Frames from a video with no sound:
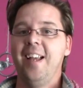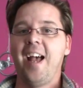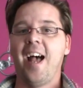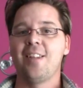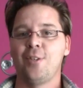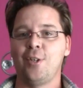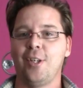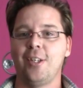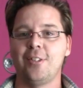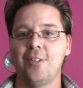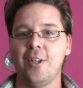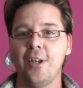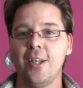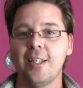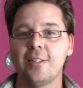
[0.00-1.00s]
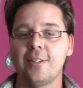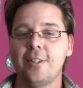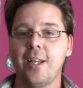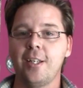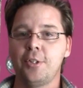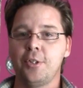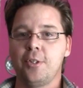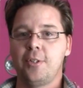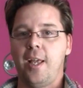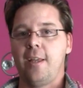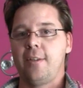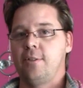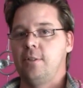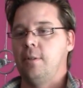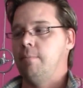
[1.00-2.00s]
has a gazillion stitches,
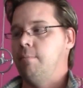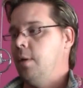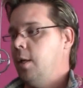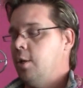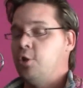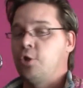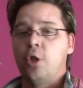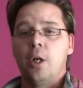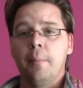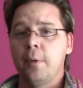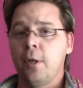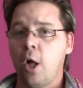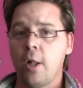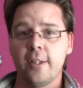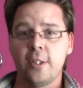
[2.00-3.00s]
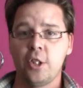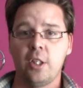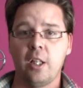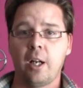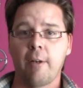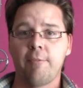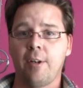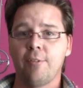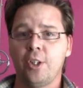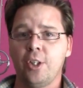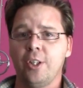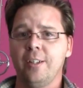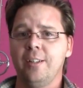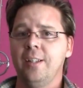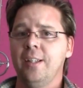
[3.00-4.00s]
has some terminology that I've never
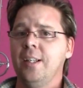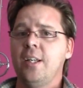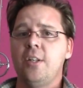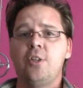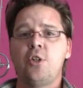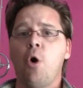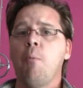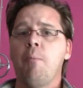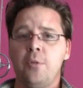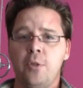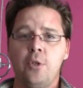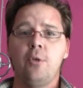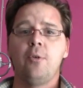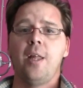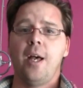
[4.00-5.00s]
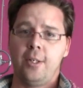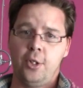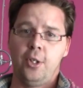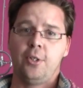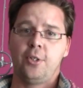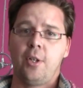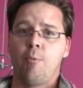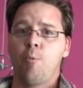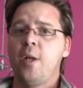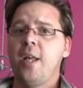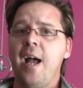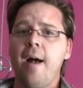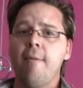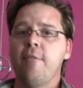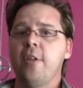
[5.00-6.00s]
heard. Don't do that to yourself. We
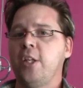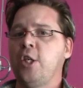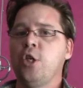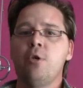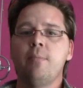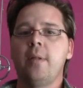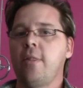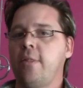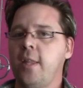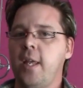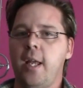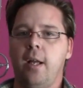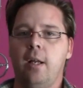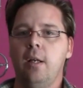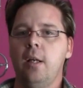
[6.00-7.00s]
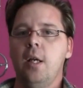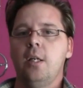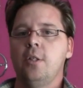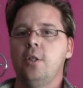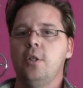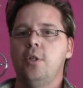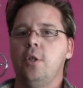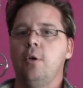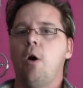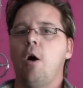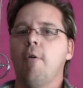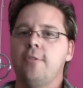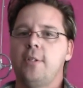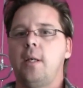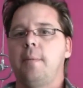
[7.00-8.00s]
have the human thing to do.
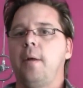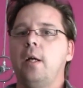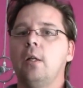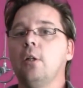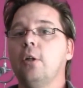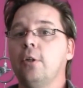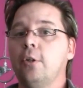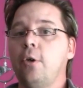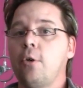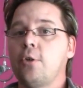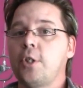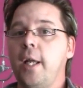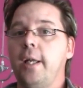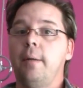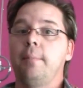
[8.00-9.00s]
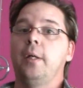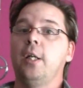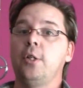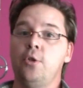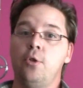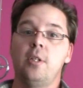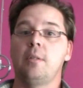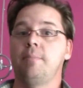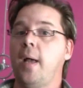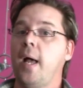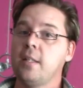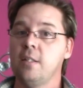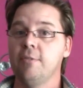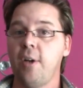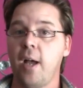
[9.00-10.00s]
All of a sudden I'm going to learn crochet and I'm going to do this
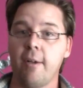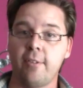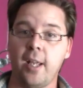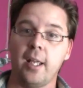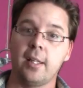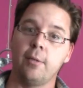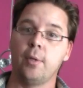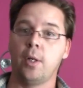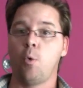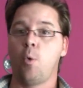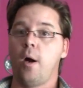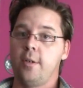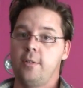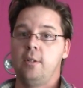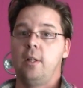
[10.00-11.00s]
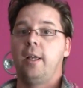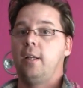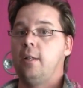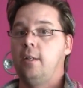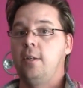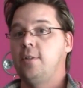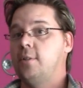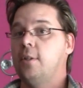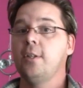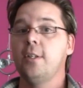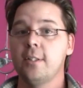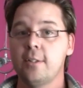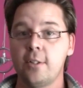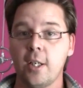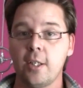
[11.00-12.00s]
massive afghan that requires like
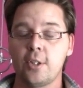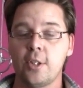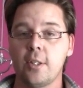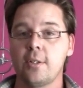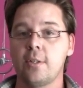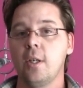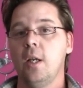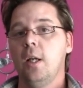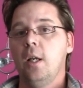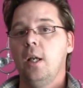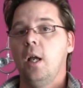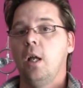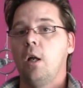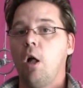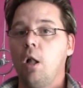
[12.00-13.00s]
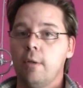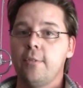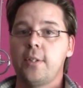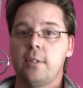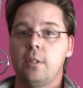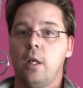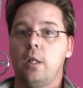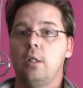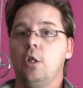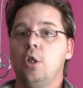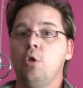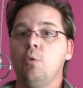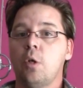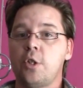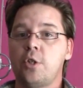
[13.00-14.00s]
gazillion stitches, and all of a sudden
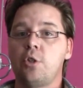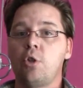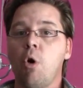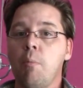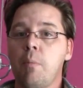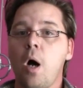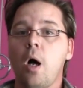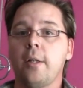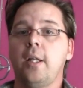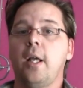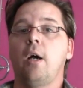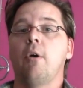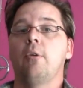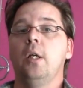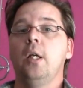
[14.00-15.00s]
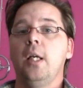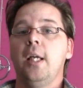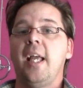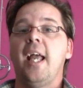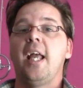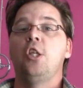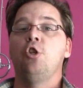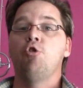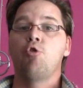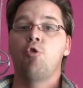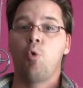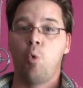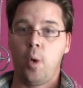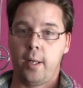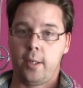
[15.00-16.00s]
you are so bogged down and you
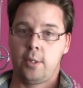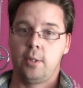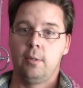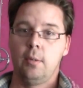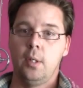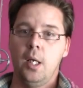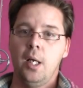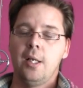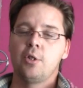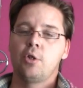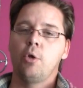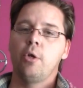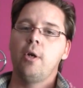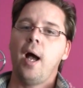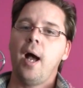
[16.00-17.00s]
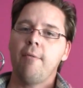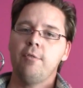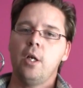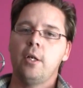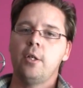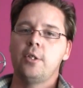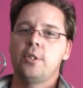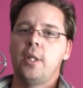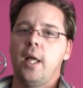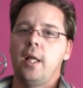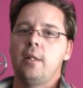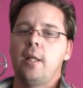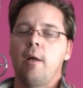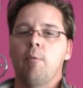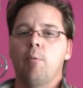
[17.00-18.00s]
quit. So you have to
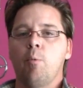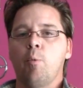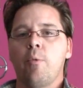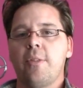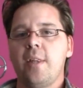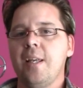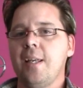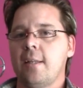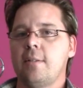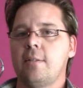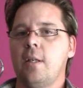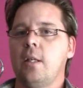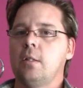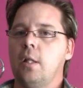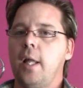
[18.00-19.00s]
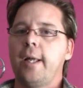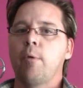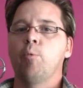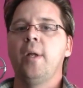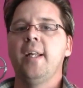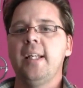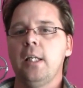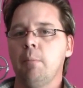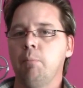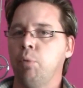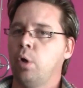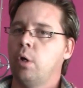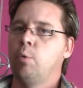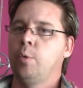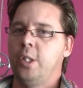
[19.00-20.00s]
understand that this is like reading a
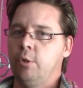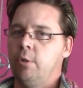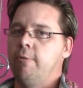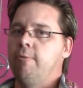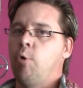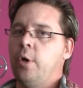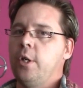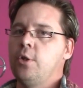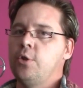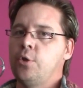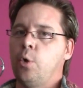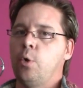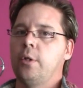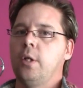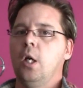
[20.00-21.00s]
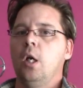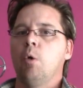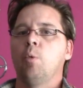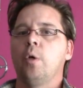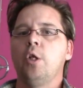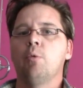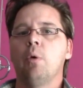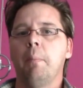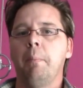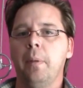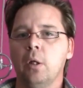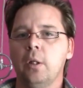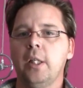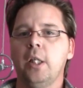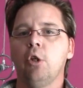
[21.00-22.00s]
book when you were 4 years old, when you were
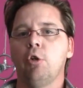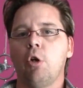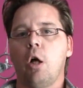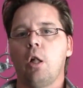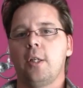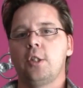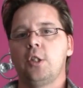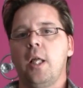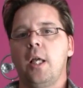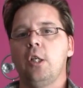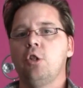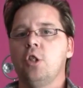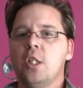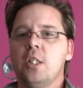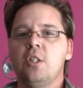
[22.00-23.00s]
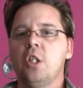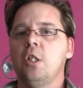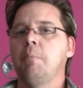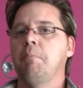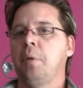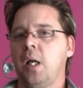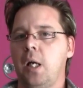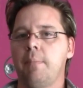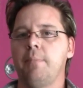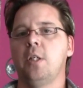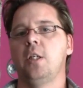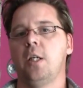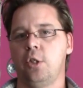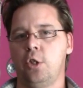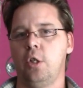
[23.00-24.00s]
building your knowledge, that you just didn't pick up the
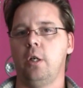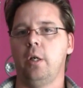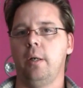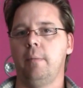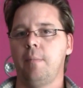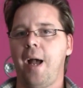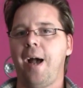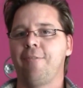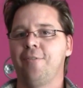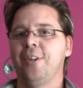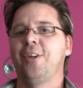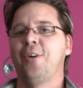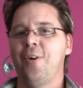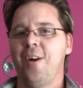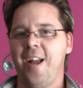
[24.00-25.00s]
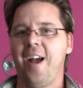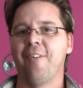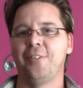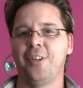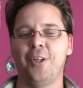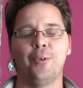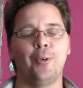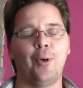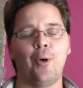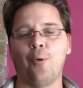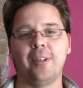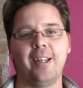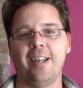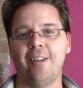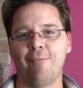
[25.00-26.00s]
dictionary after you were
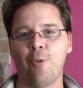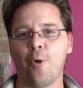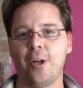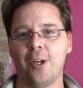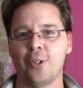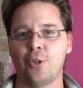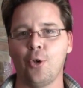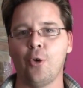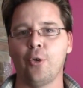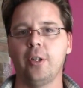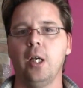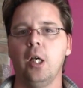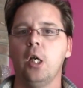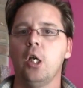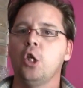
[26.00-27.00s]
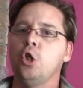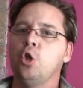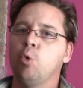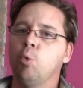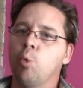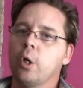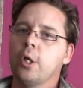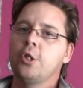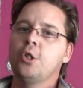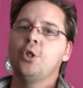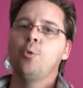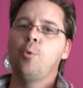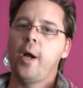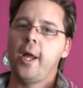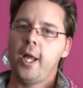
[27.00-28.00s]
only 4 years old. You worked your
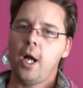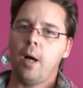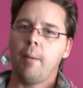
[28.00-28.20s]
way